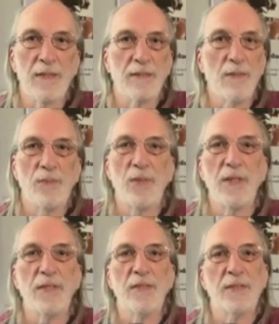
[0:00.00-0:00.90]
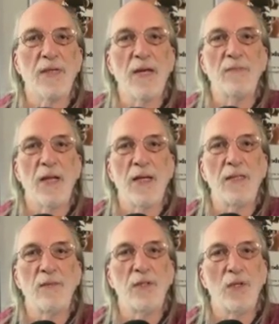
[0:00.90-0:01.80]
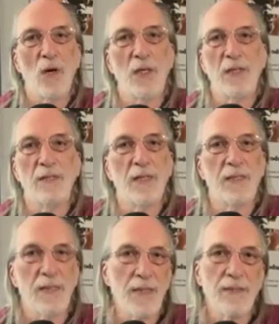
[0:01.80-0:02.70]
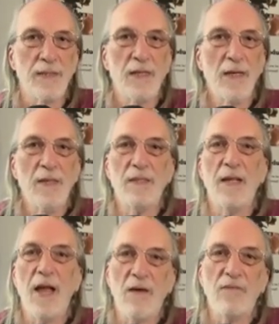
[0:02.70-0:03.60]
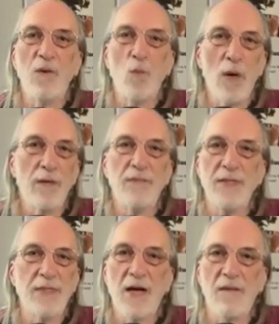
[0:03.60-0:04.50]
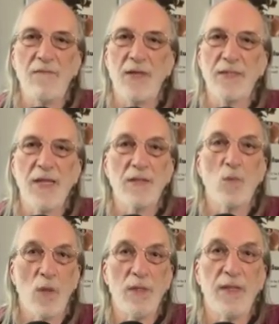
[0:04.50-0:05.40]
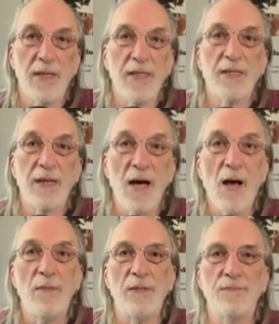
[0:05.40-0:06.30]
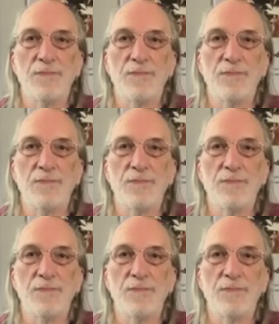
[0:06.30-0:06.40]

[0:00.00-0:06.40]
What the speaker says: at some point in this timeline it would dawn on the Knesset that every one of these conflicts has one thing in common.